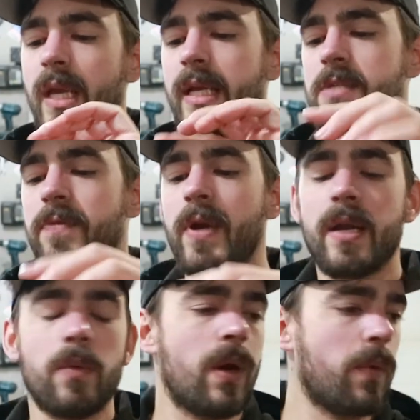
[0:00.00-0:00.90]
it's for
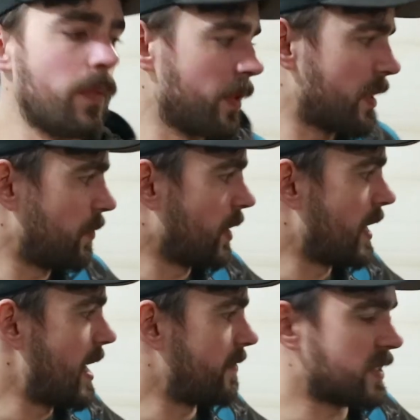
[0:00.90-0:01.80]
anywhere where we're
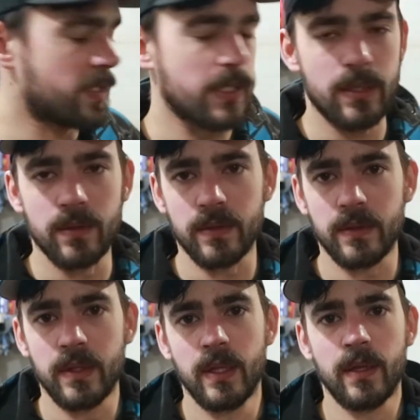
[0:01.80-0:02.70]
gonna have a
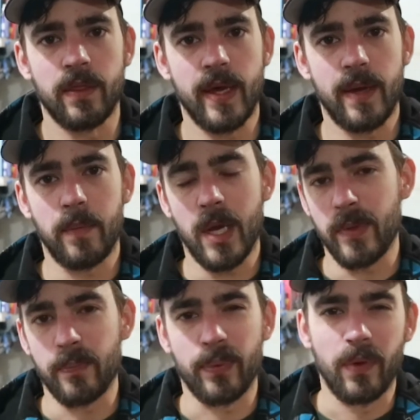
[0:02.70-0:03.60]
signal that
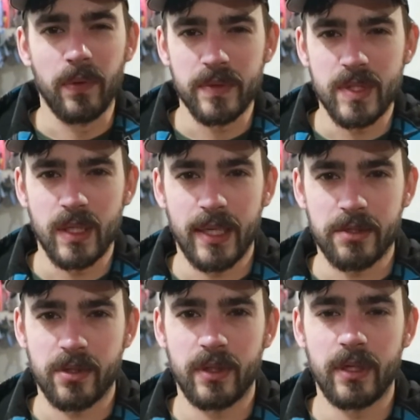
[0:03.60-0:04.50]
might be prone to
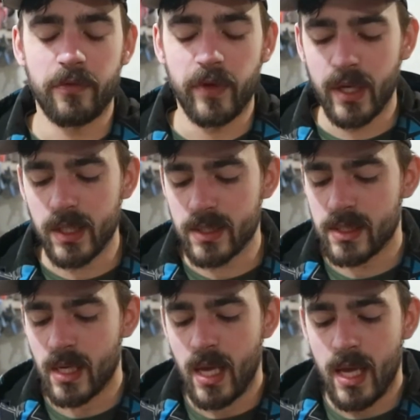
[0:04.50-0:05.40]
electrical
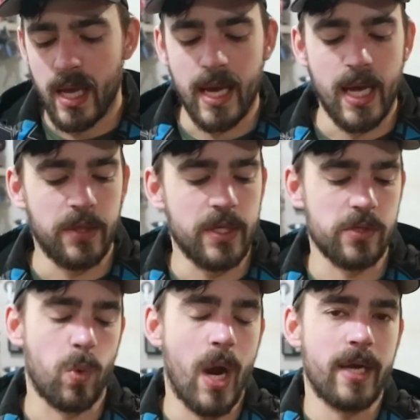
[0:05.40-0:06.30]
interference.
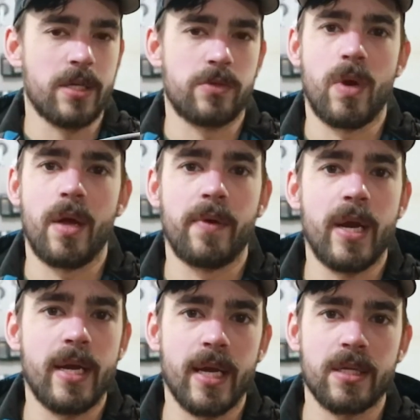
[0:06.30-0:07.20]
These wires run
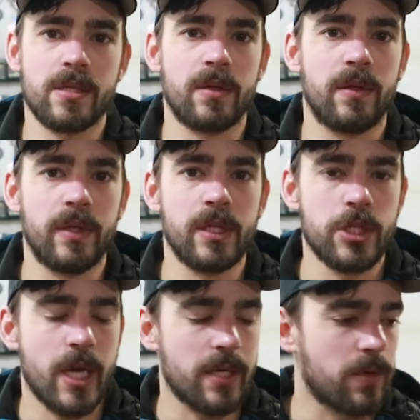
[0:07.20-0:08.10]
right next to all the
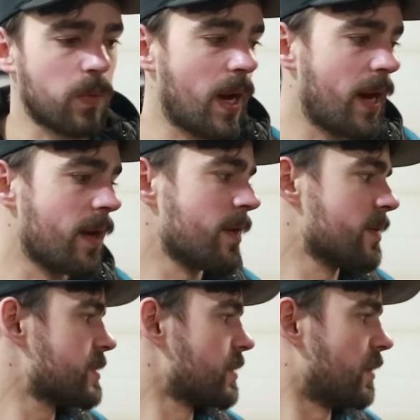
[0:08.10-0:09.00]
injector
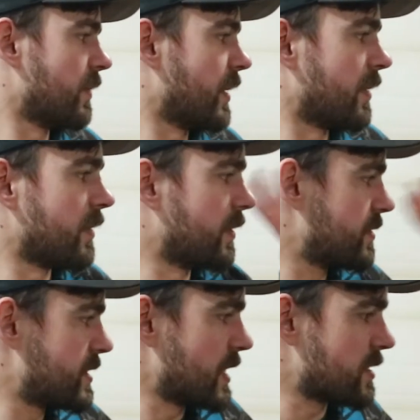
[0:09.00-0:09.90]
wires and all the
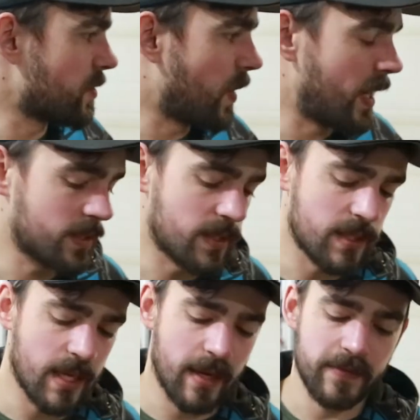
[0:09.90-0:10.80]
other sensor wires and
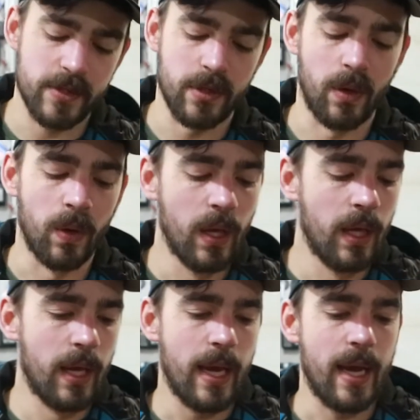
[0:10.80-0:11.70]
stuff. So
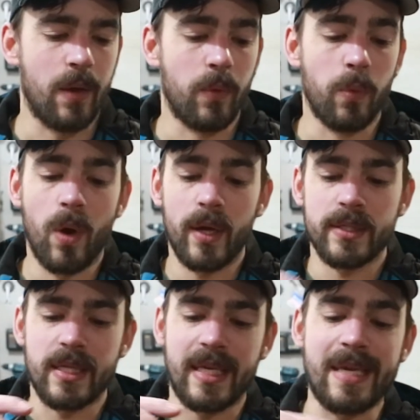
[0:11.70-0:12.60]
we
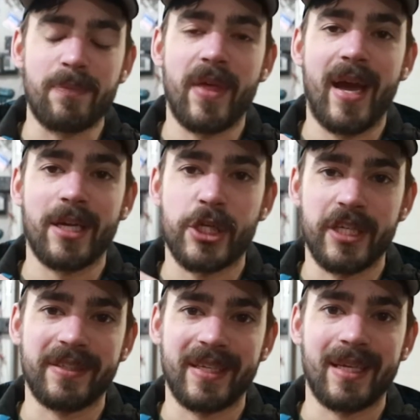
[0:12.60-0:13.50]
want to keep that
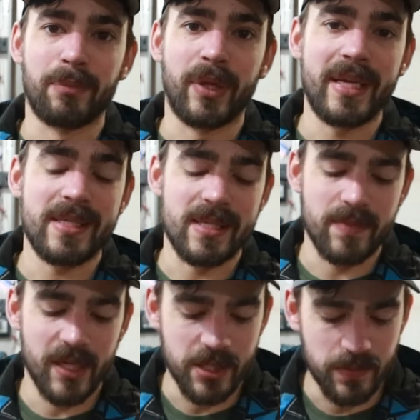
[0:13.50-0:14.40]
shielding in place as
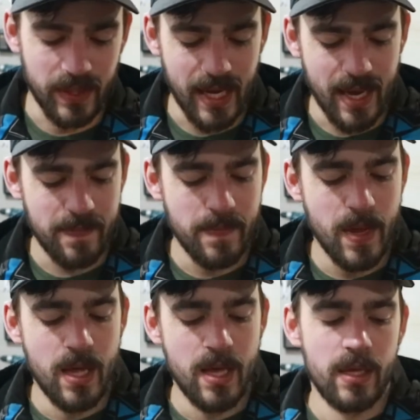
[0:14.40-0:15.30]
much as we can.
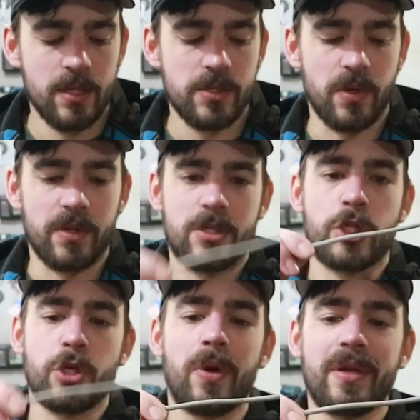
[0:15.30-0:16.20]
So to
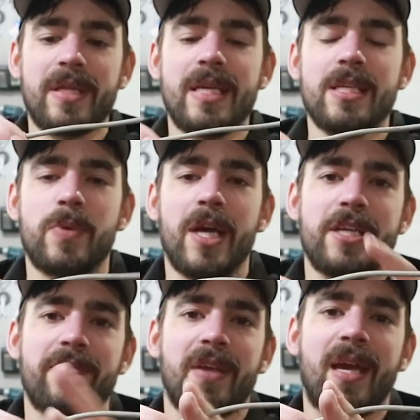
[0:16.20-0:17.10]
shorten these, we
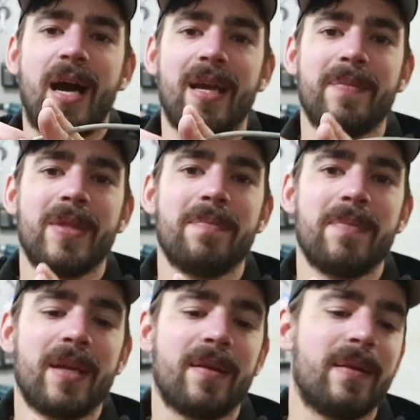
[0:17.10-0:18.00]
actually have to cut them in the
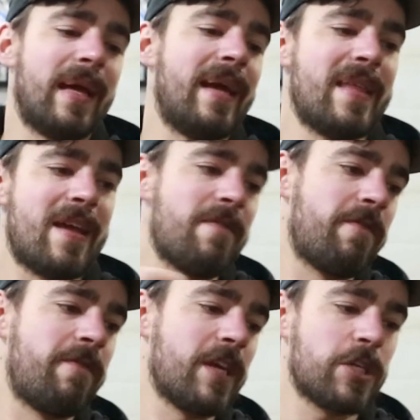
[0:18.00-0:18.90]
middle and then
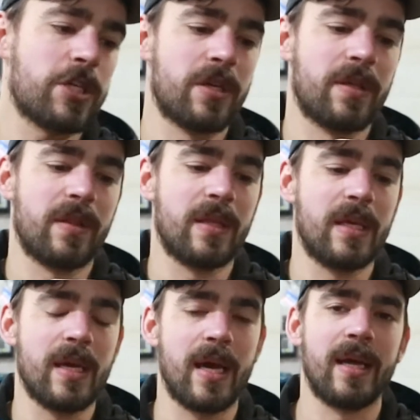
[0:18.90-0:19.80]
fish
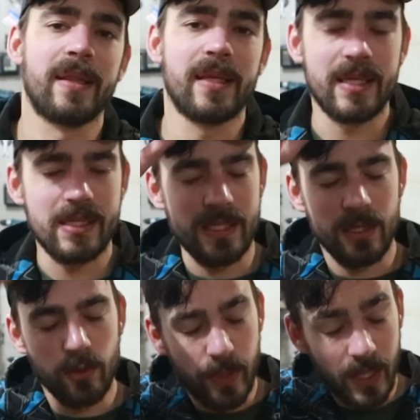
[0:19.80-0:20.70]
the
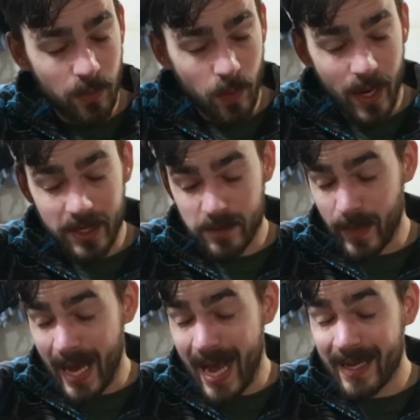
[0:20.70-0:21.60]
ECU pin wires
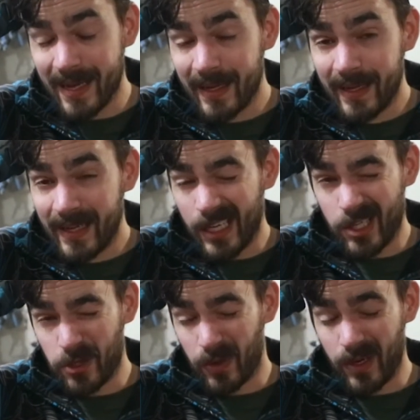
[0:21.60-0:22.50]
back and
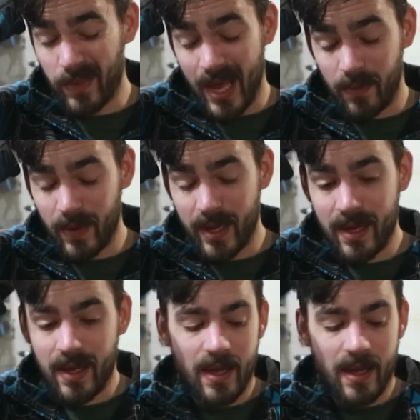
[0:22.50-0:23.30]
shorten them that way.